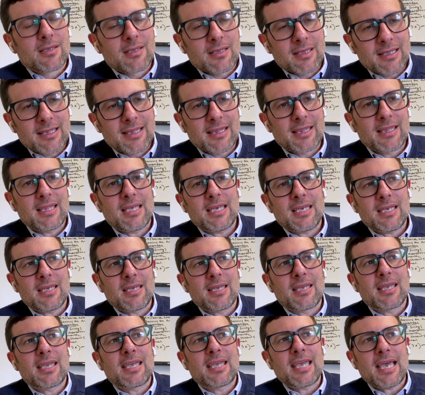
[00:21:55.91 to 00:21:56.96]
they
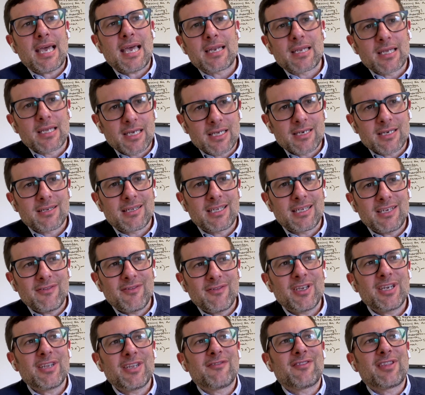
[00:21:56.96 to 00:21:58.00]
get it,
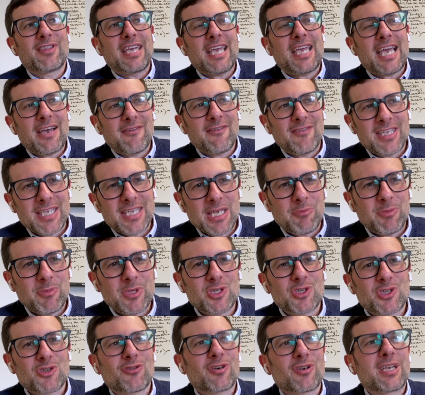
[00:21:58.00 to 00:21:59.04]
even if they haven't yet been
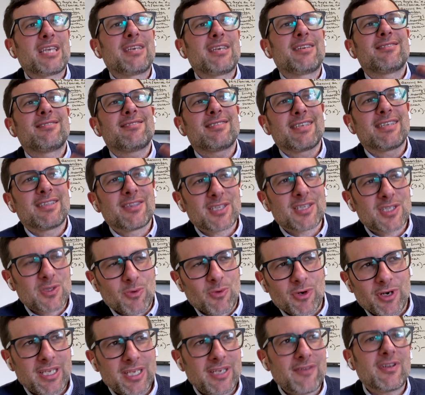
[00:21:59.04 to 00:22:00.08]
trained in this
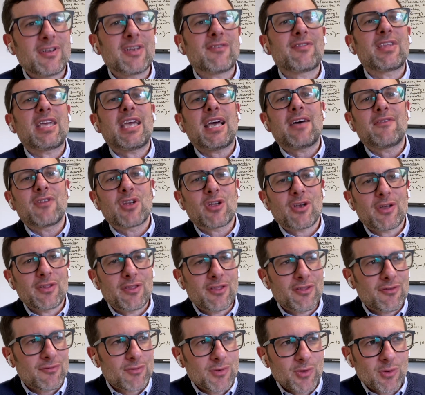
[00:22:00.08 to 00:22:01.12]
work, even if they haven't gone
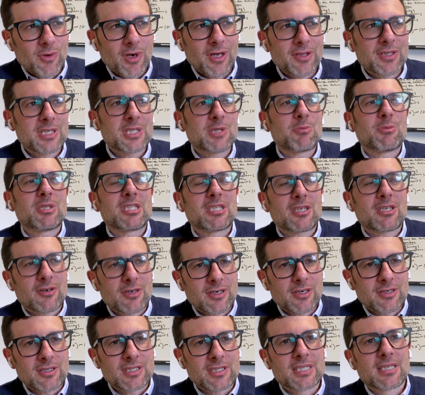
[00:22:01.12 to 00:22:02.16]
through all these
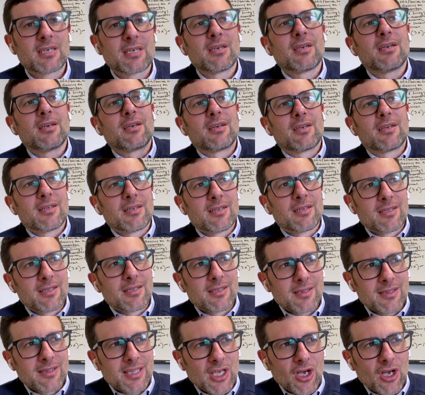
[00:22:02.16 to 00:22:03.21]
materials, the